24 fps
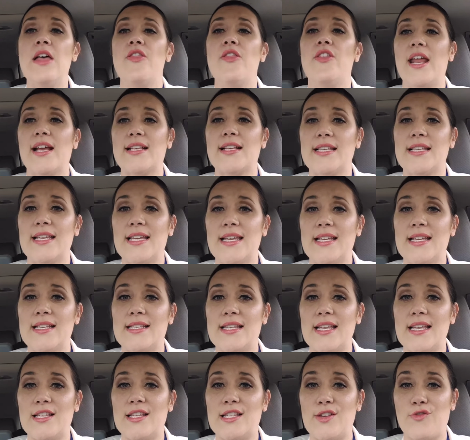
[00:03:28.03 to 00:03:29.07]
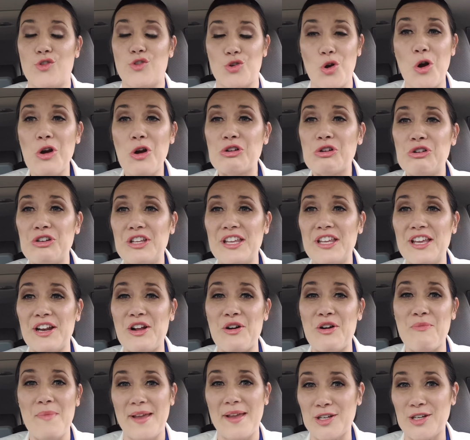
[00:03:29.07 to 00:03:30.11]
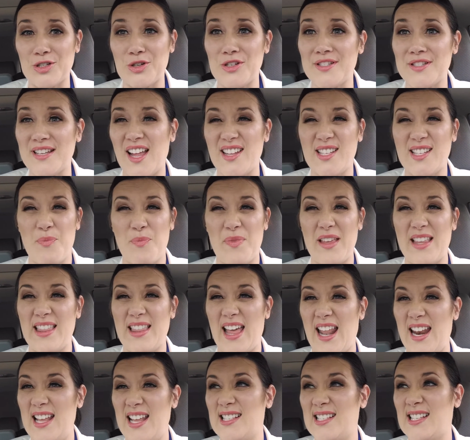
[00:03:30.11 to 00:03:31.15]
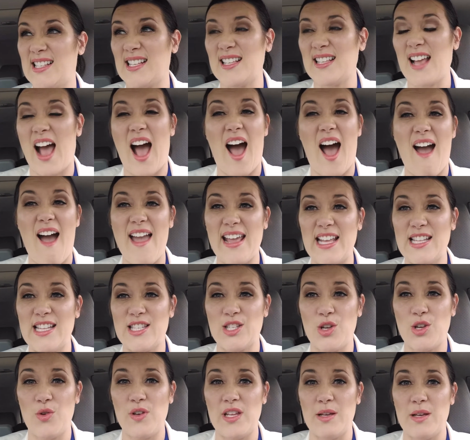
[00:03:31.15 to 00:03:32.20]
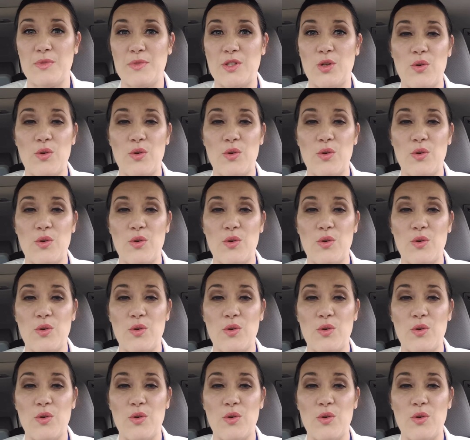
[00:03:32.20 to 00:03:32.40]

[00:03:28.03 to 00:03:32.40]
The next thing is, is if you are cooking at home, make sure it's not something that is high in sodium.